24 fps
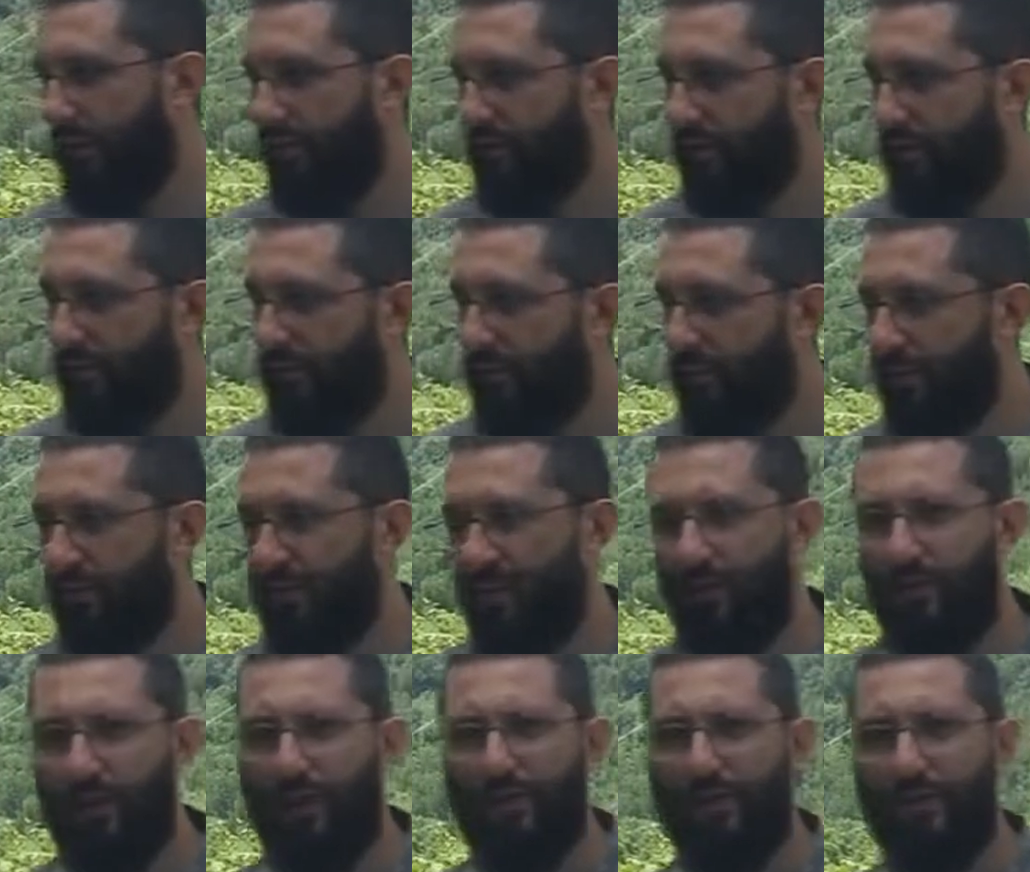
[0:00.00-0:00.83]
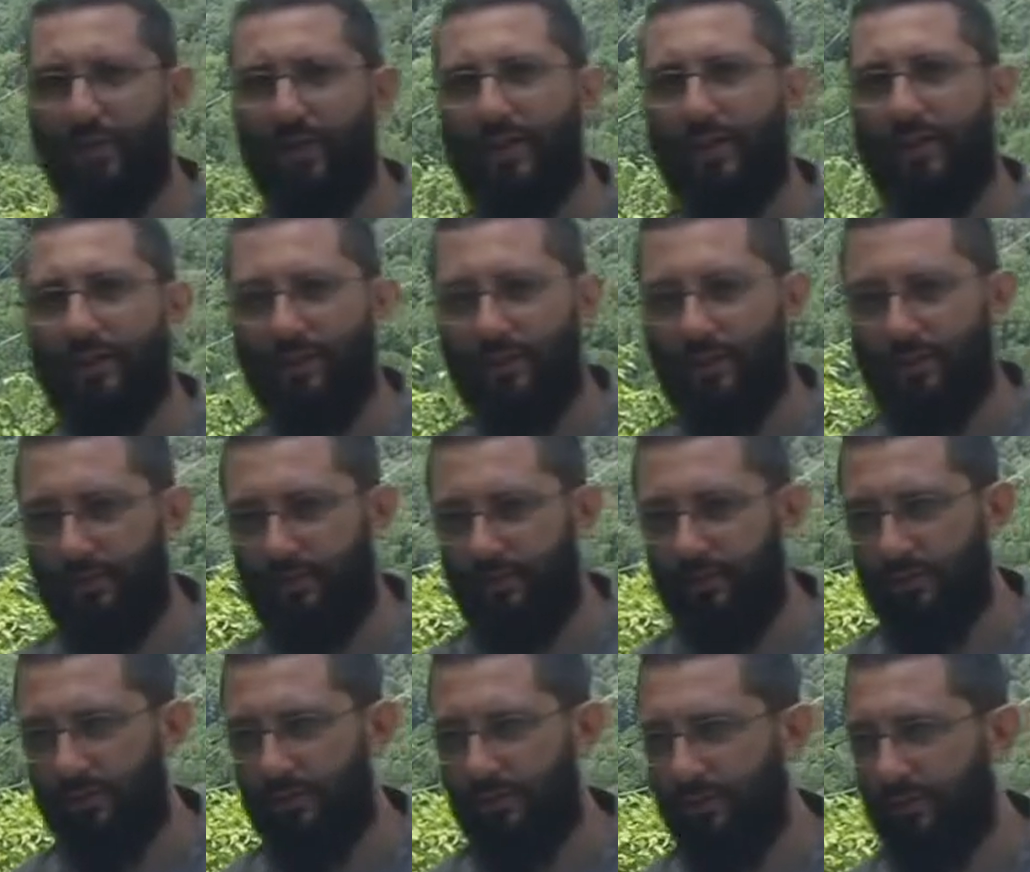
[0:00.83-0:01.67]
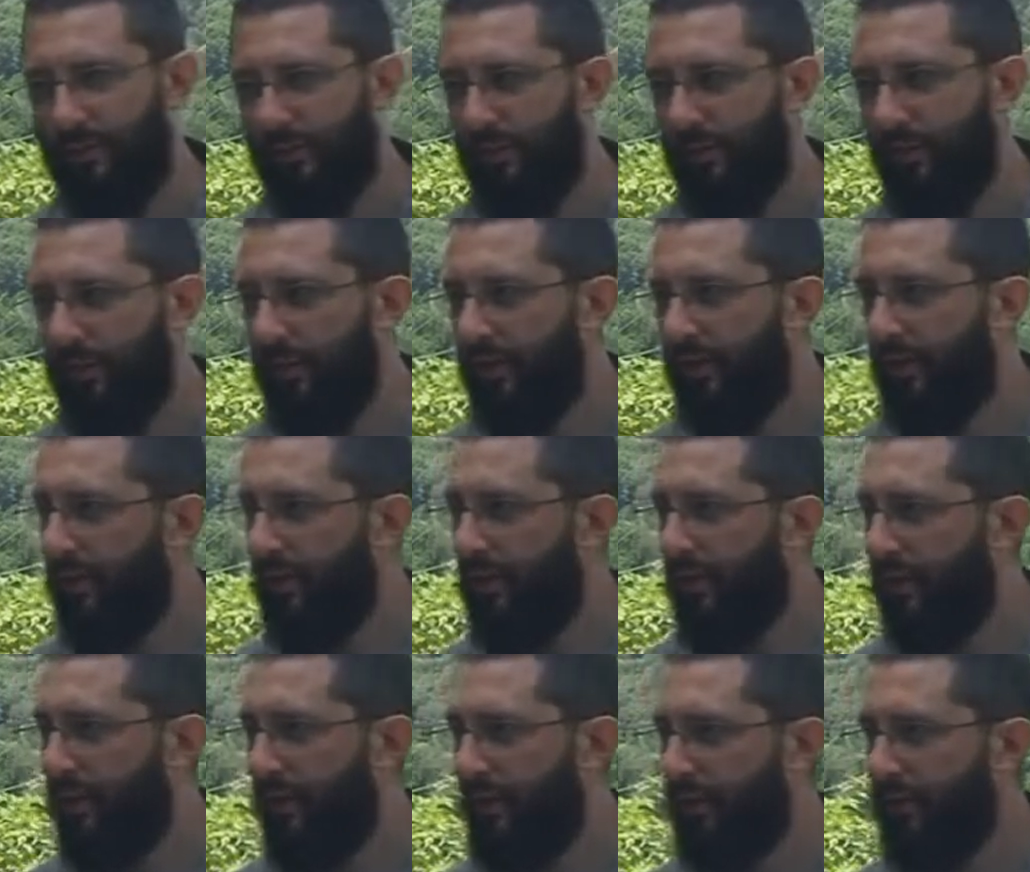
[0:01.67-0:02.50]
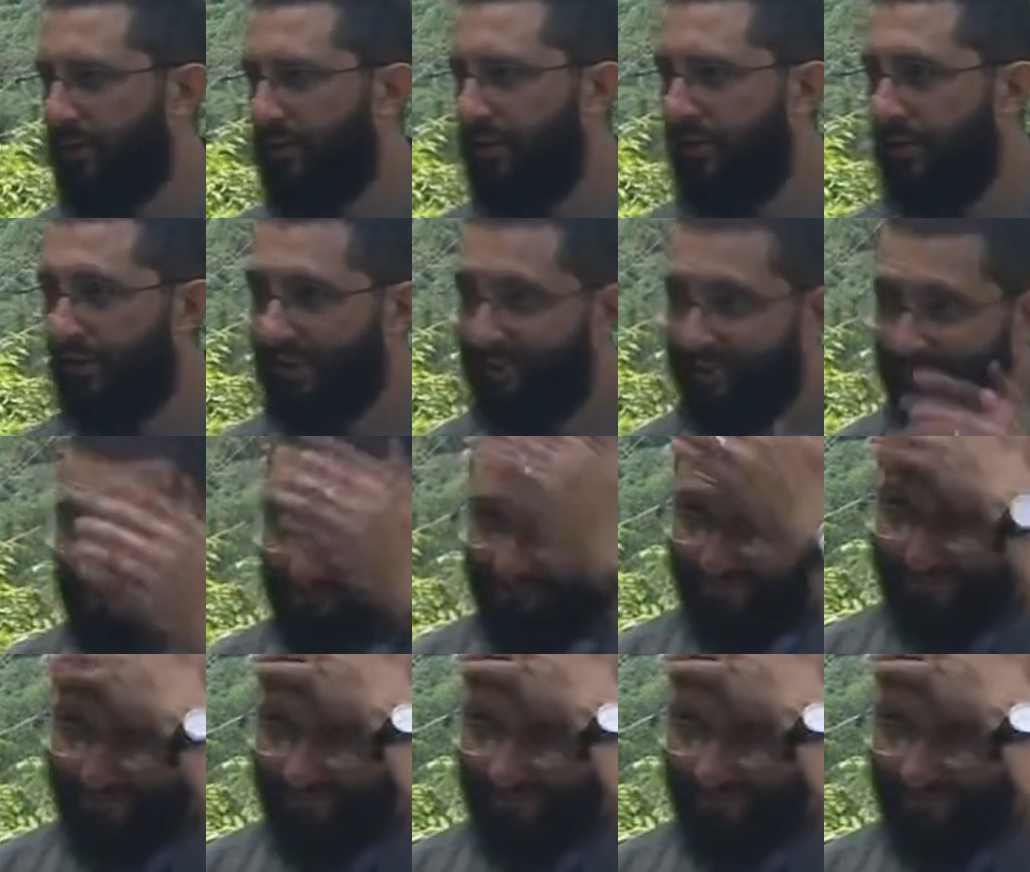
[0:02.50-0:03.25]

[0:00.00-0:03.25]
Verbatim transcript: believing, but they watch television. And I'm just like,